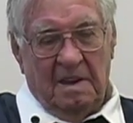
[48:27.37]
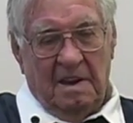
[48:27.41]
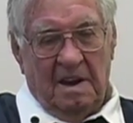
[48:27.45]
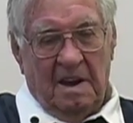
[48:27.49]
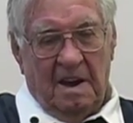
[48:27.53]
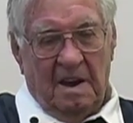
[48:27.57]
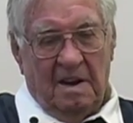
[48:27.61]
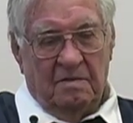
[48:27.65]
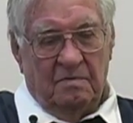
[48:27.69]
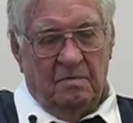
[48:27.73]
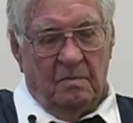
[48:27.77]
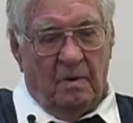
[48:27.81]

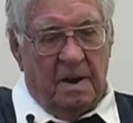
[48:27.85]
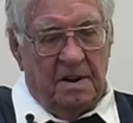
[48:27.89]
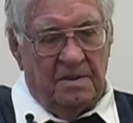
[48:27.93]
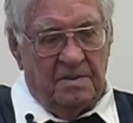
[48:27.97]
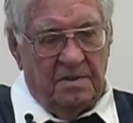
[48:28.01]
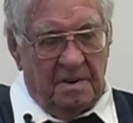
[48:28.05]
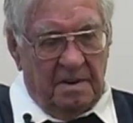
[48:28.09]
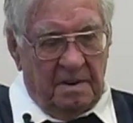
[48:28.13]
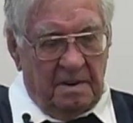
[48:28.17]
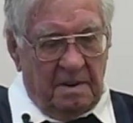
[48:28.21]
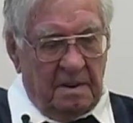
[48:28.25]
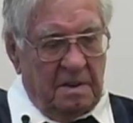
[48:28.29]
I was
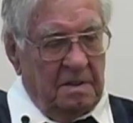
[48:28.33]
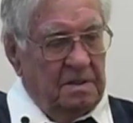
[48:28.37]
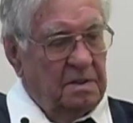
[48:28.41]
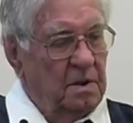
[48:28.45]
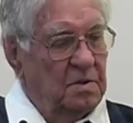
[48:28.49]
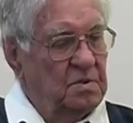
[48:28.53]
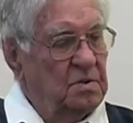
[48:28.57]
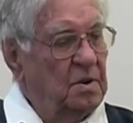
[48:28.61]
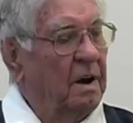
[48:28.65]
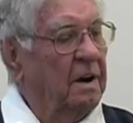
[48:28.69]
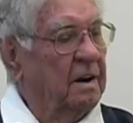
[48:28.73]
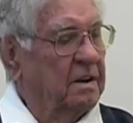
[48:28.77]
watching the
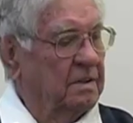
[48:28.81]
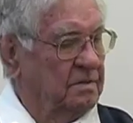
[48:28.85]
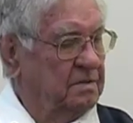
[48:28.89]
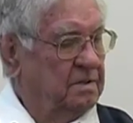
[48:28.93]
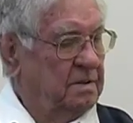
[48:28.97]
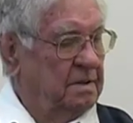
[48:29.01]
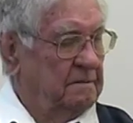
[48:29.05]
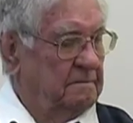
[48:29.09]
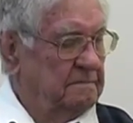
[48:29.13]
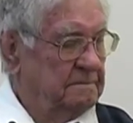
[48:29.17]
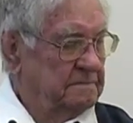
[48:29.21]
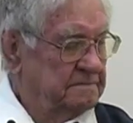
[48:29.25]
sharks.
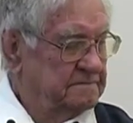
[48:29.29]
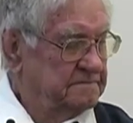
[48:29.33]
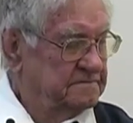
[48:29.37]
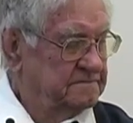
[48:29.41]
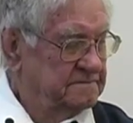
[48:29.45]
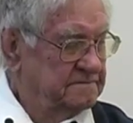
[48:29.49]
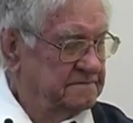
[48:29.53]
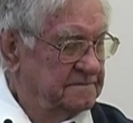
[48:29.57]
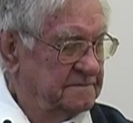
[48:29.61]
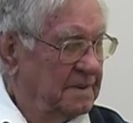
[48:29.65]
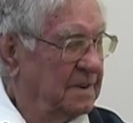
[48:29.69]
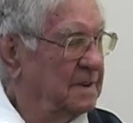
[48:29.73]
Mm-hmm.